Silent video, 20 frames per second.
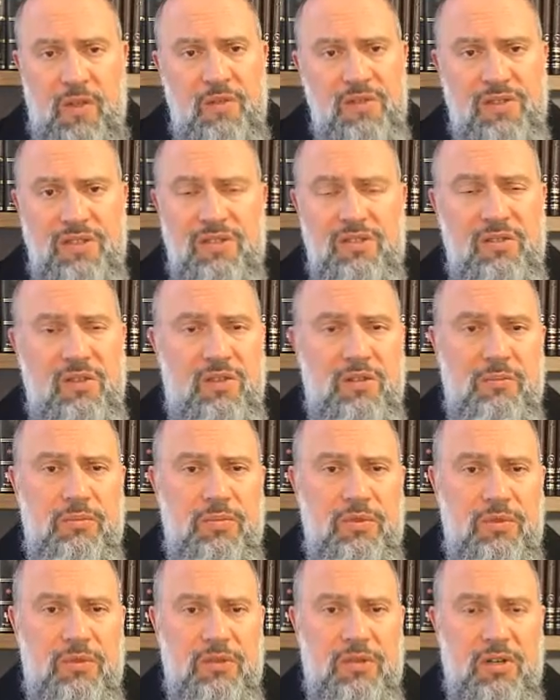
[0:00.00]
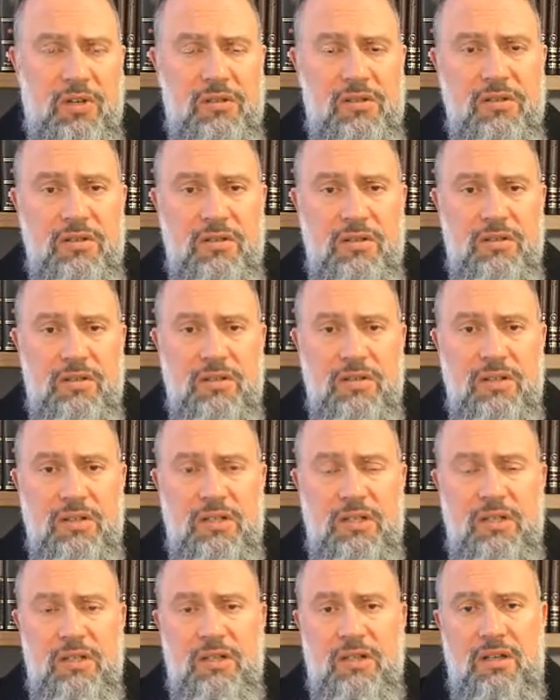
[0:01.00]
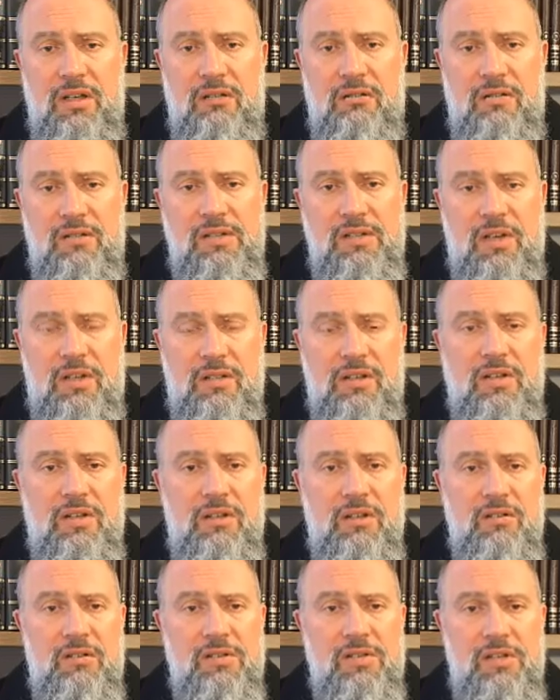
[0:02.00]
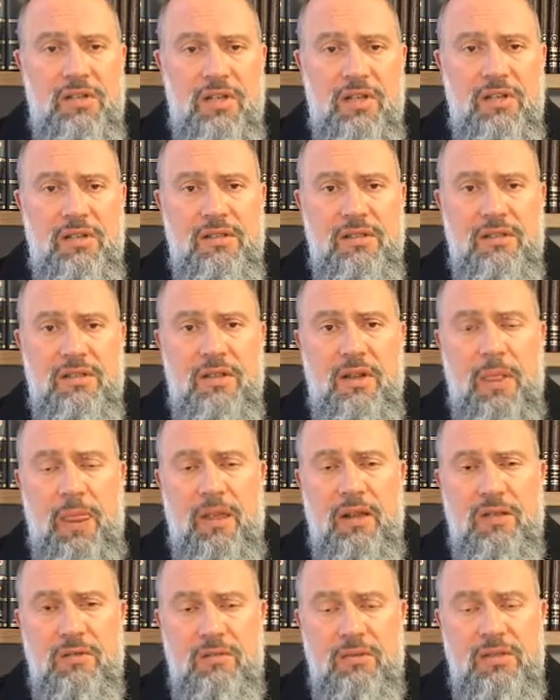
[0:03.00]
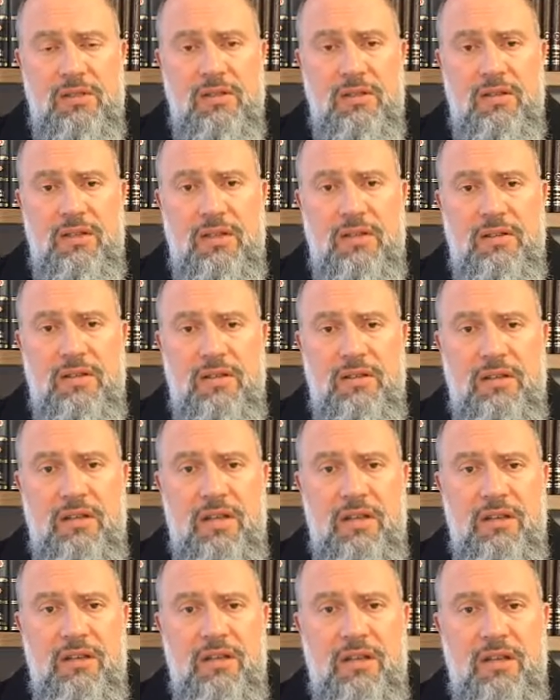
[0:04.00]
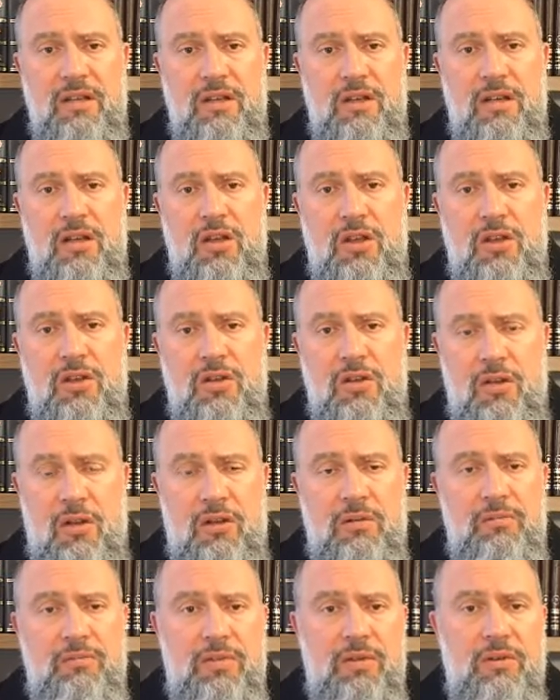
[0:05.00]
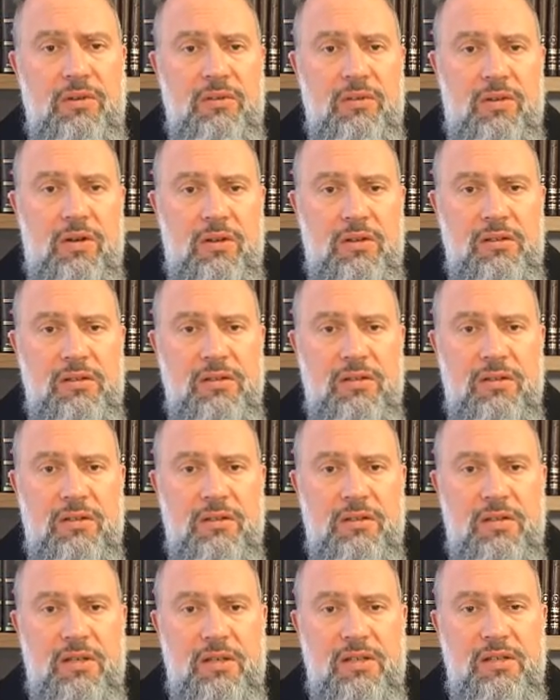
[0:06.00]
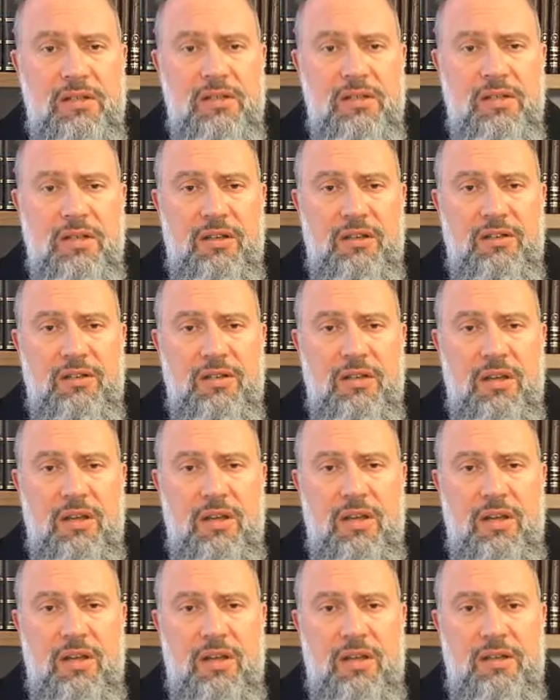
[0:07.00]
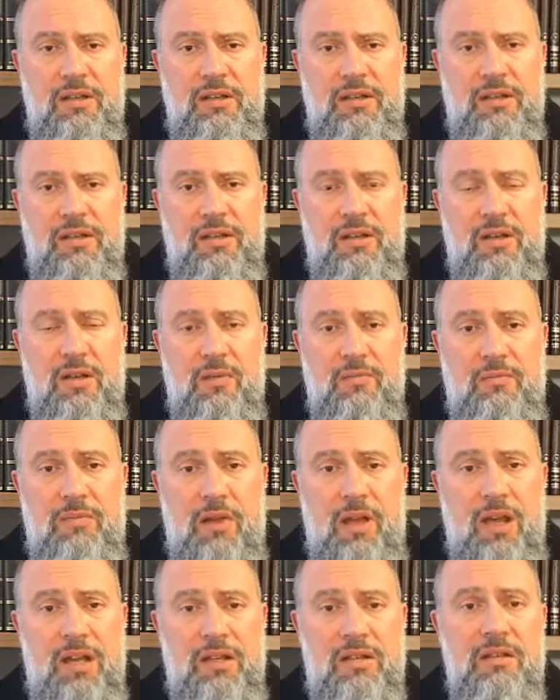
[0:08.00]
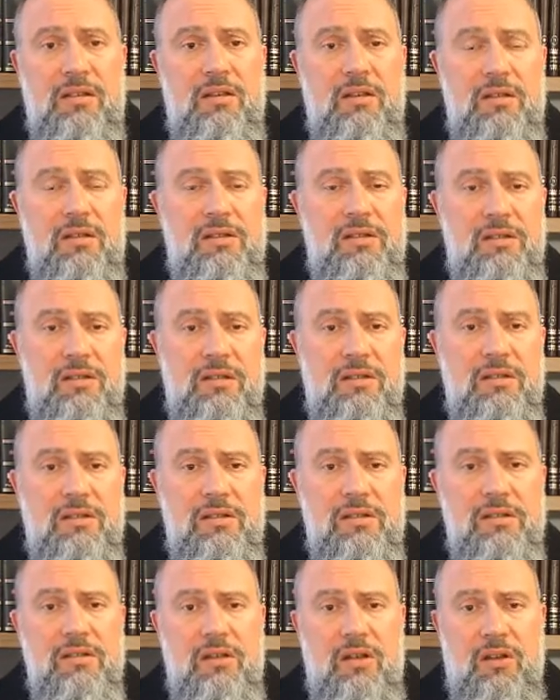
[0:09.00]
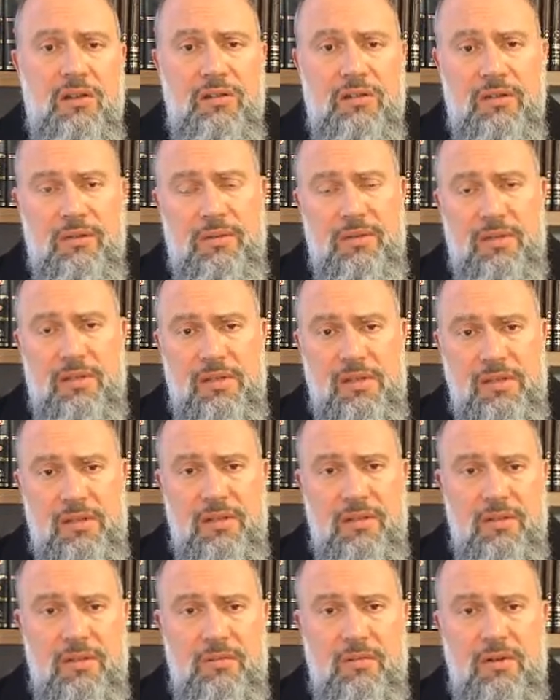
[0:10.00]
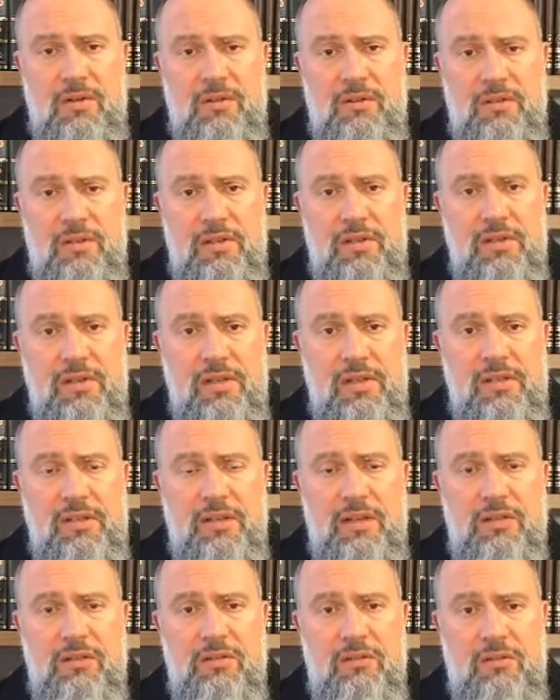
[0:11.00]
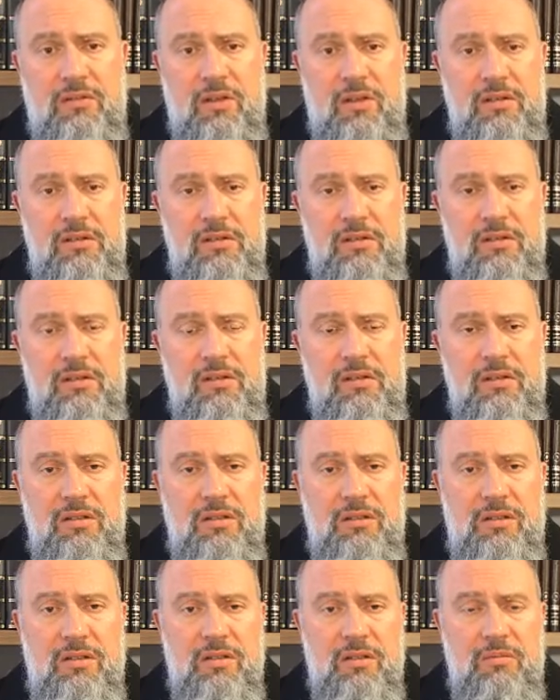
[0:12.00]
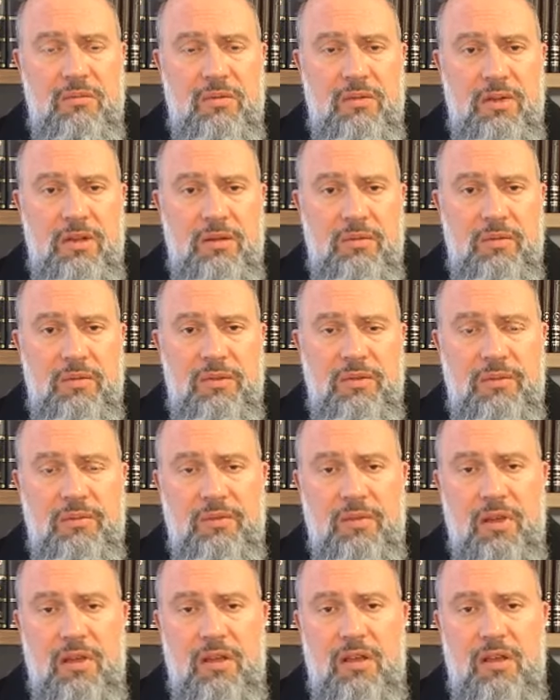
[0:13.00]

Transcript: This is not a pure consonant. And Rav Sa'adia Gaon states explicitly that any non-pure consonant, any such combined consonant, is not to be considered one of the essential consonants in the Hebrew language.